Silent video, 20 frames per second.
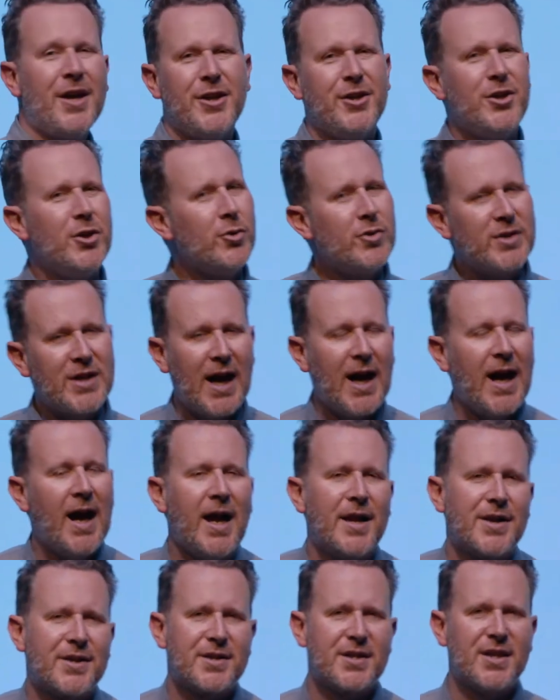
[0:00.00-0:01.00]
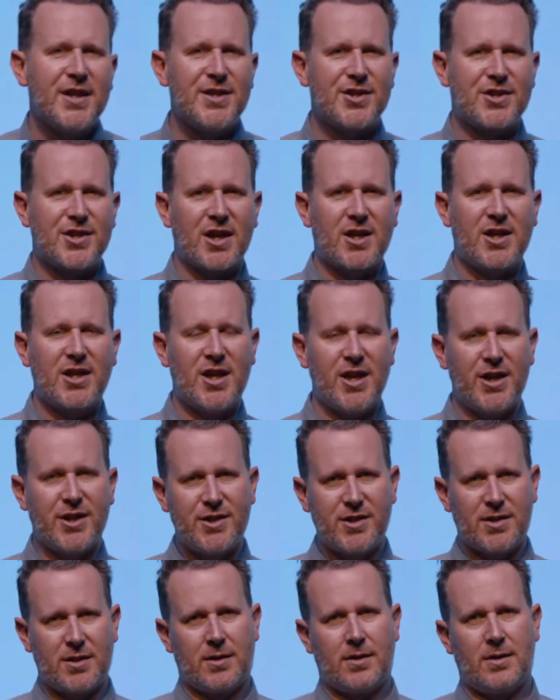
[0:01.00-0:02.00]
You can't teach a
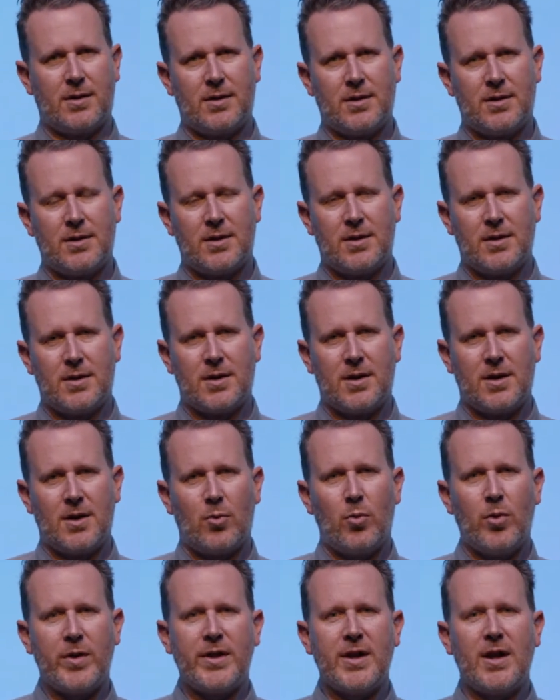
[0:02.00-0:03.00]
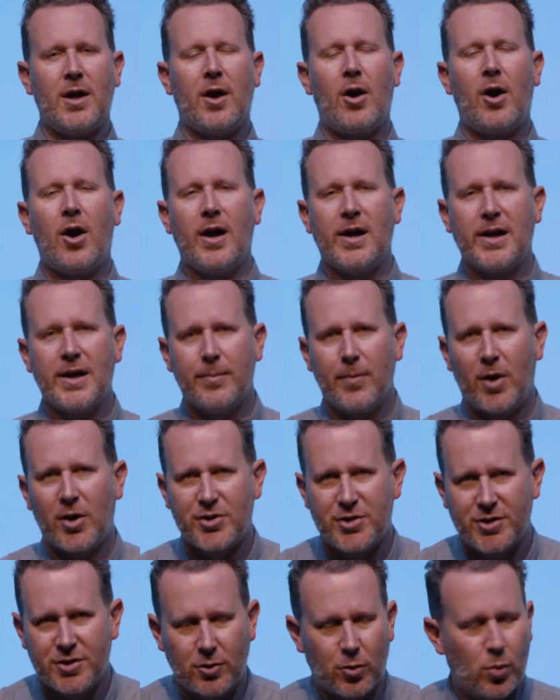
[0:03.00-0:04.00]
kid when they're highly
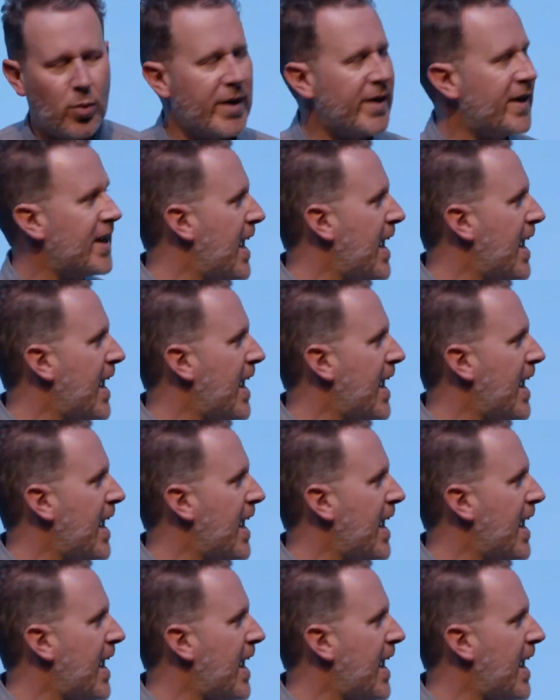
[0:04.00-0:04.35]
emotional, when